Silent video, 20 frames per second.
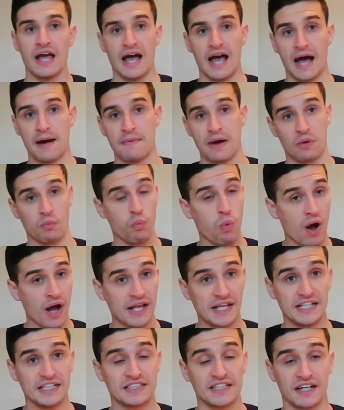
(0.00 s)
and
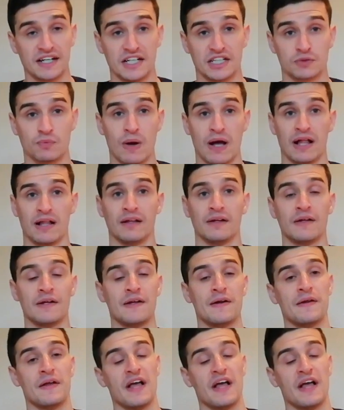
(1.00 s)
why he's done it as well.